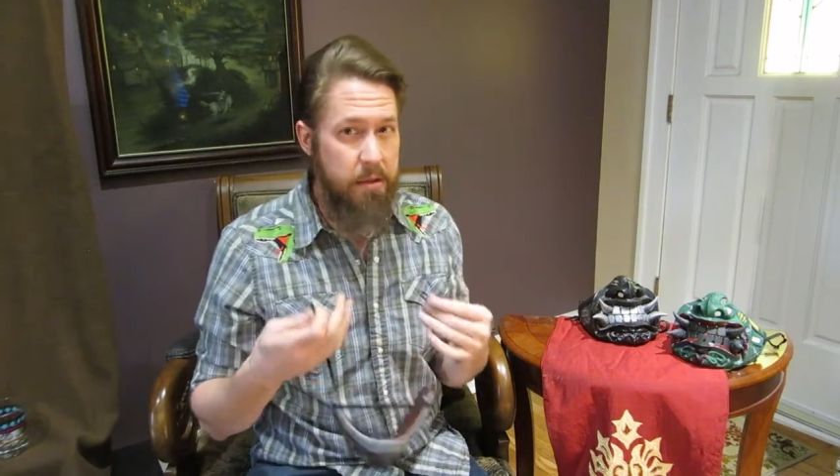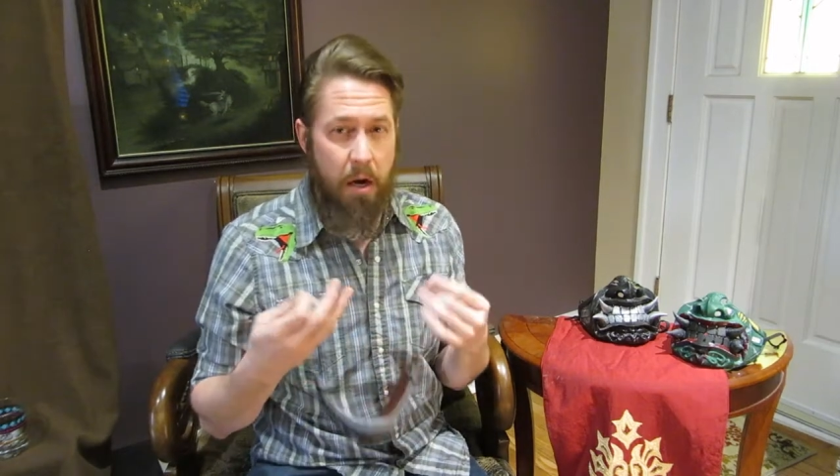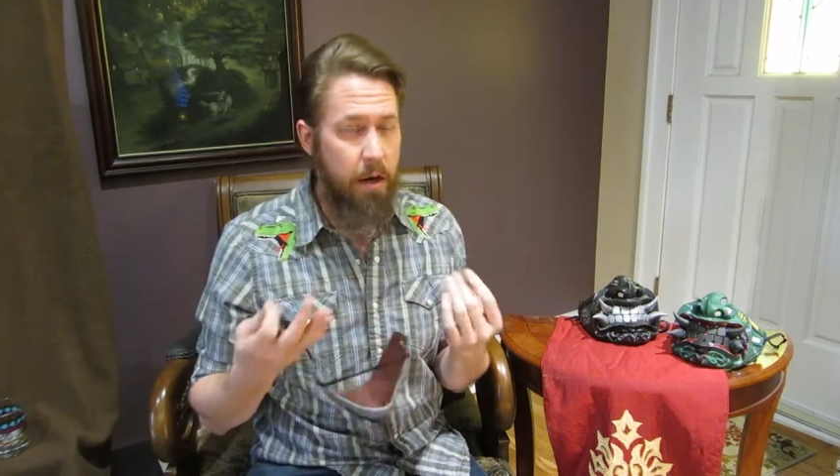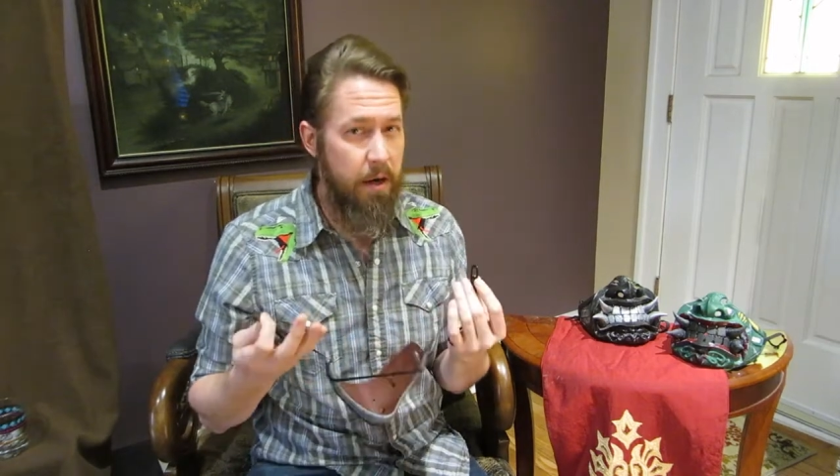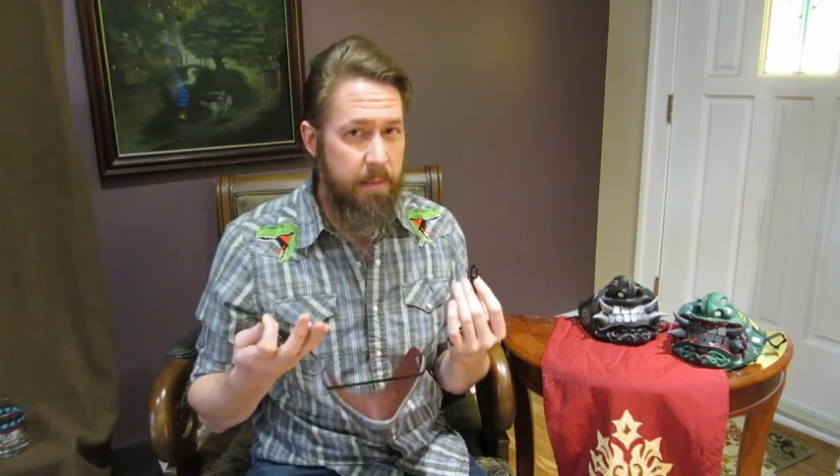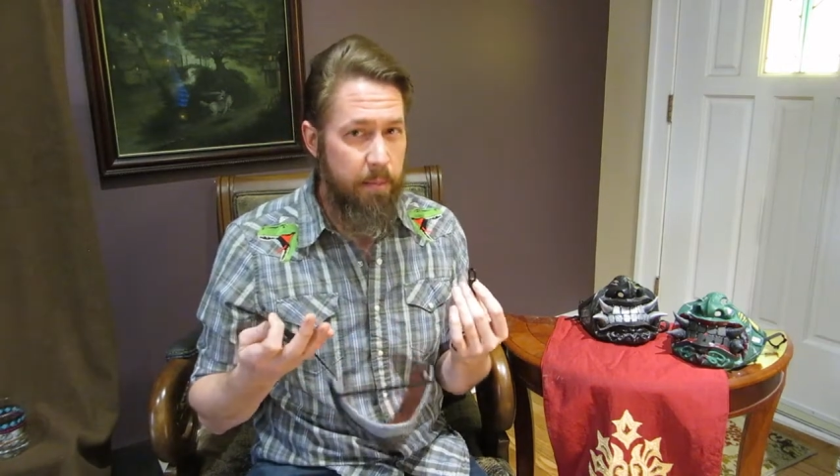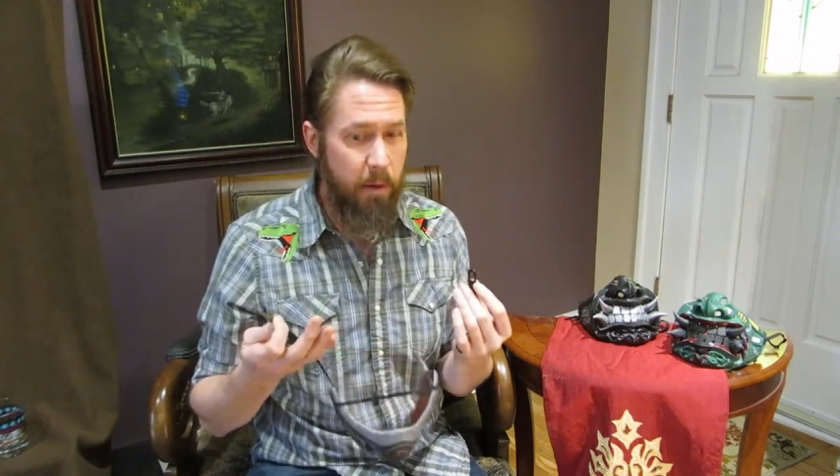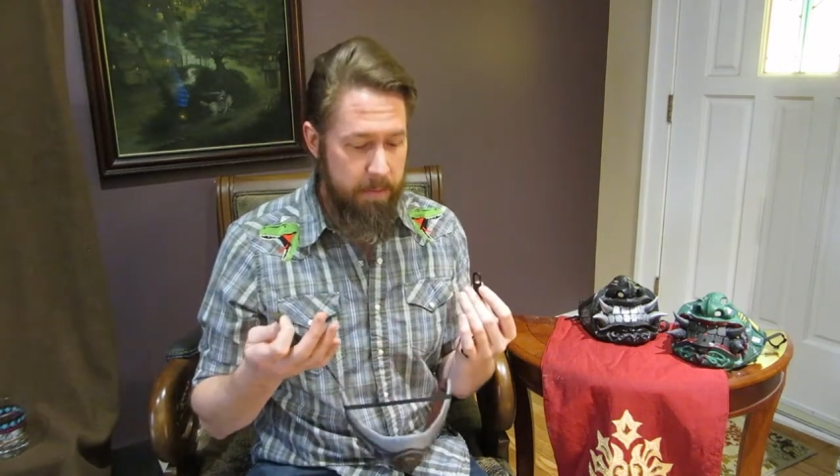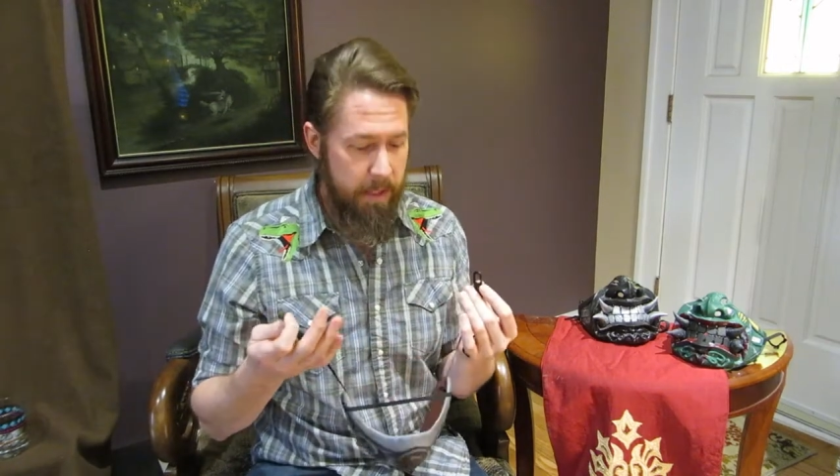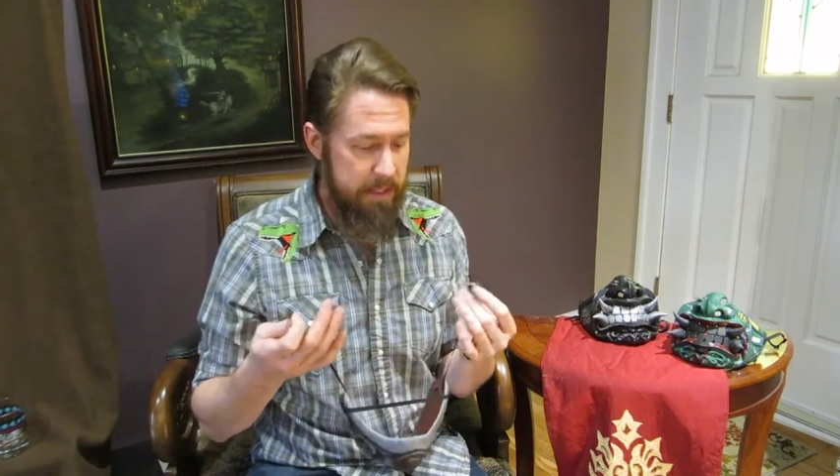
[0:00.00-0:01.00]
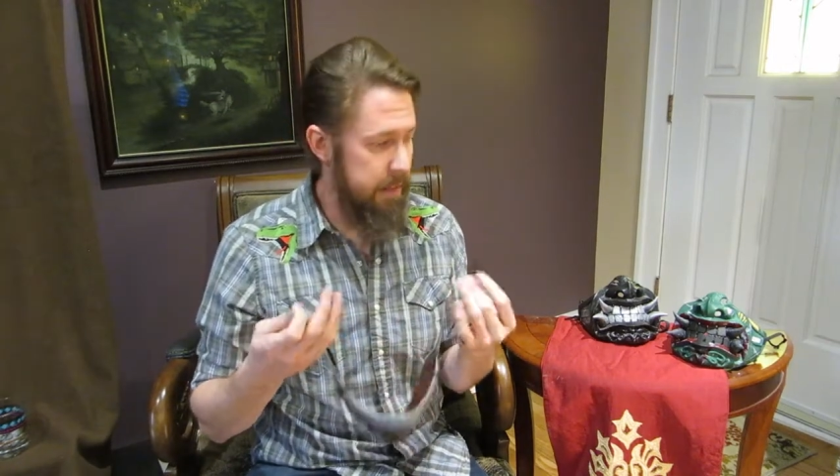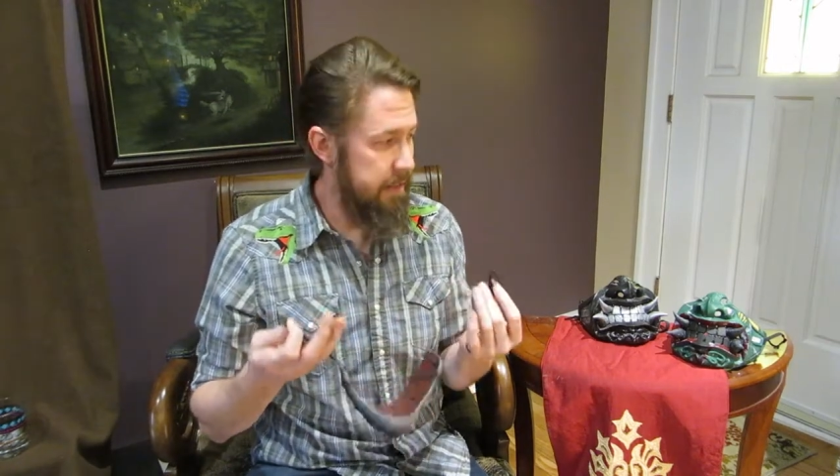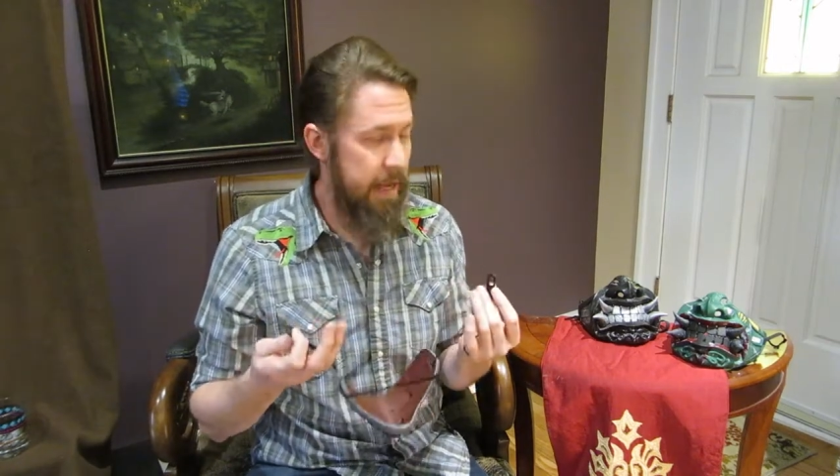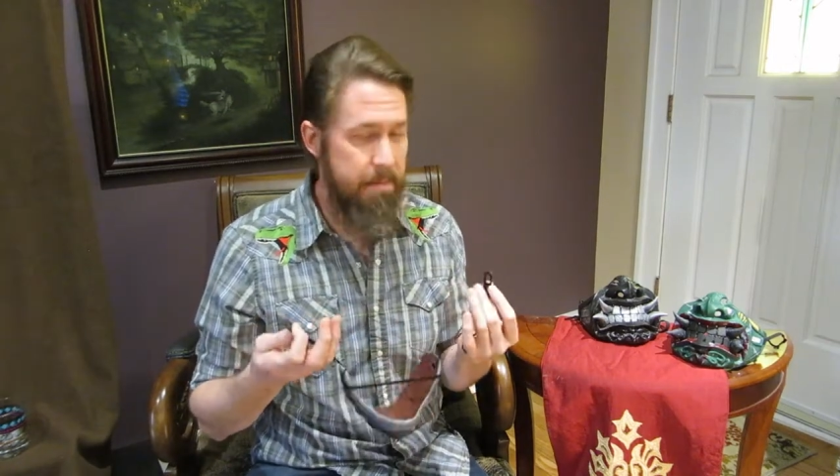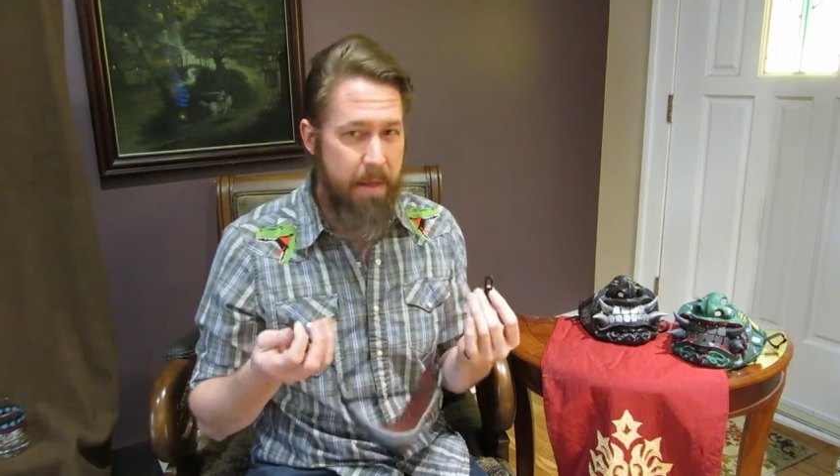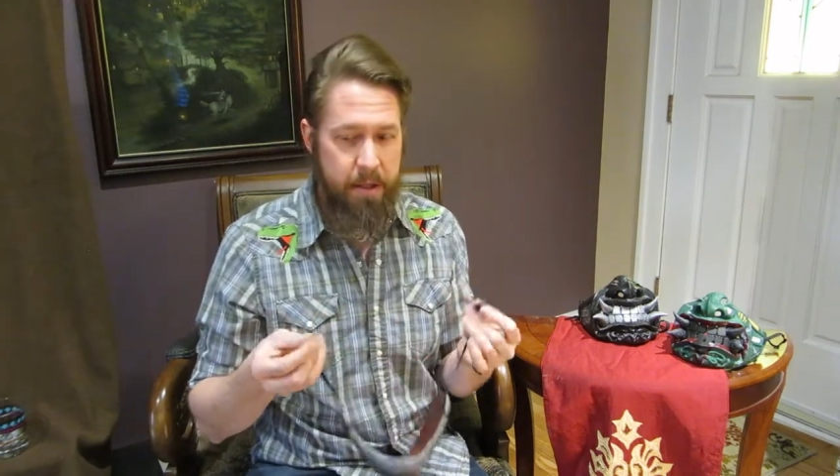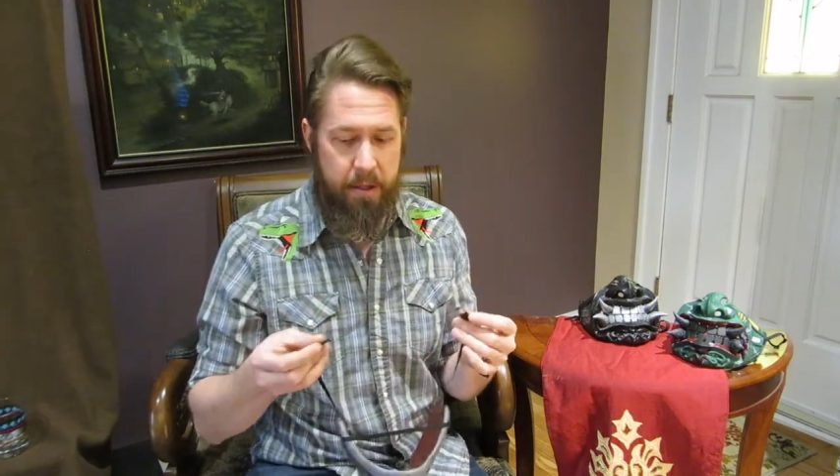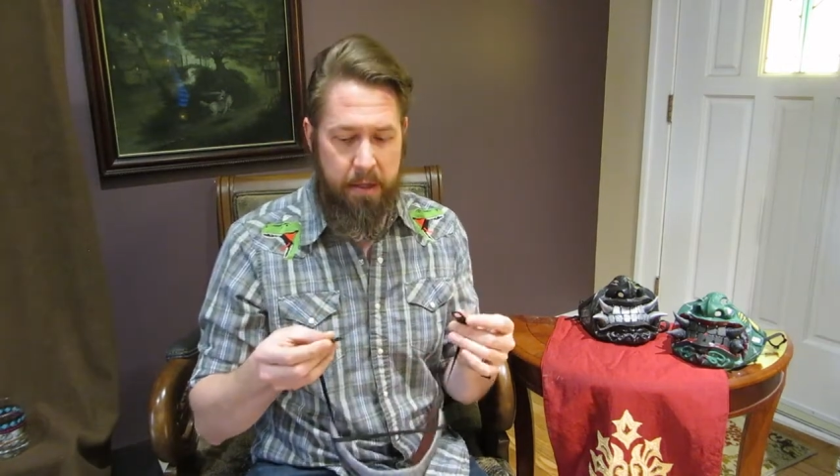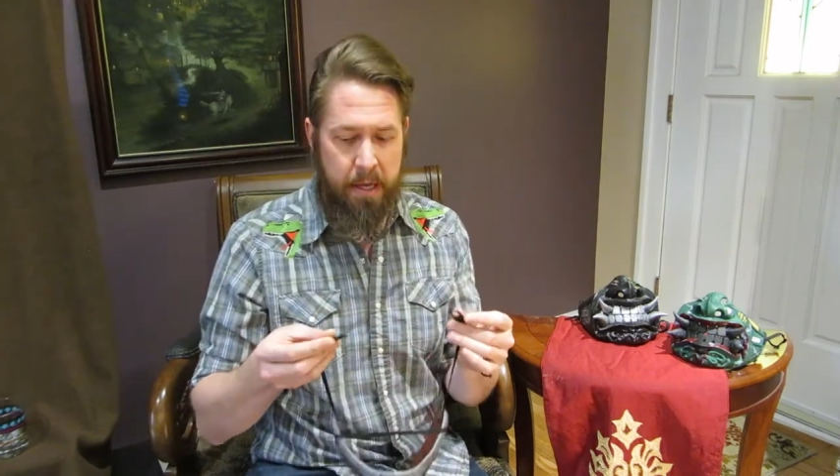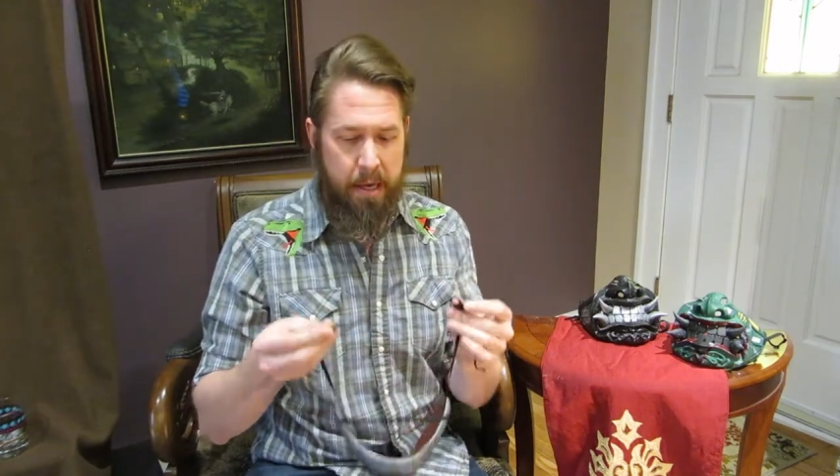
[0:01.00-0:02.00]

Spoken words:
are going to be pretty much the same method,